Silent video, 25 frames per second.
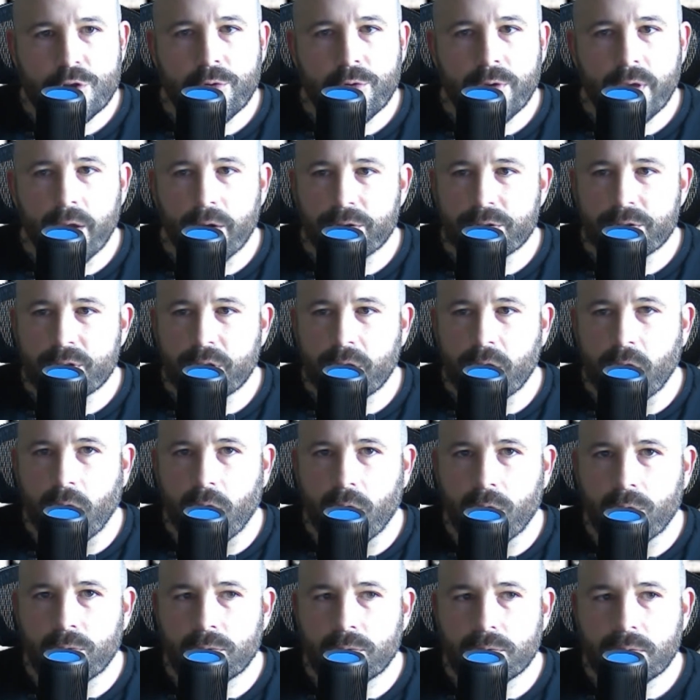years
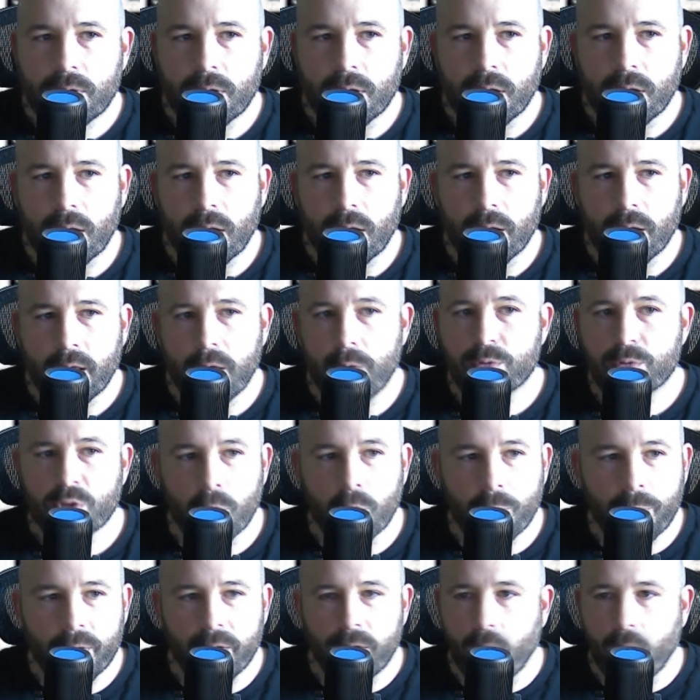ago, he was
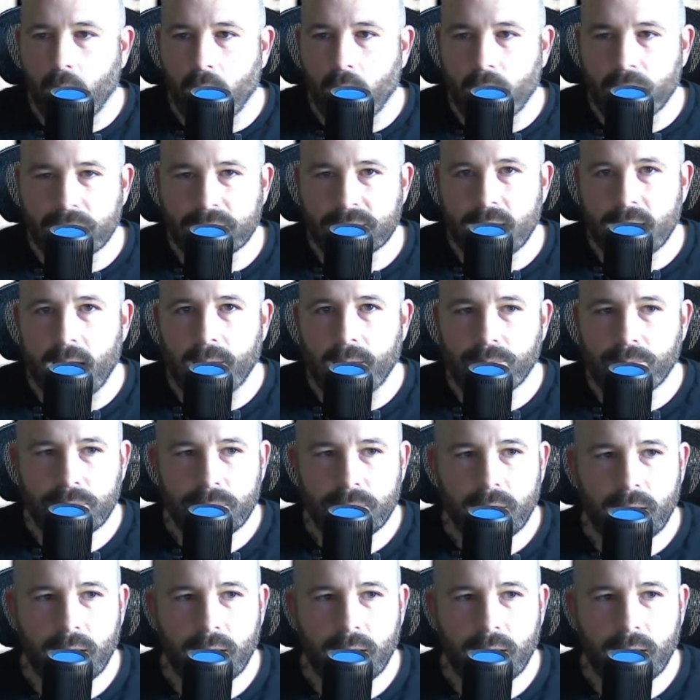open all the time.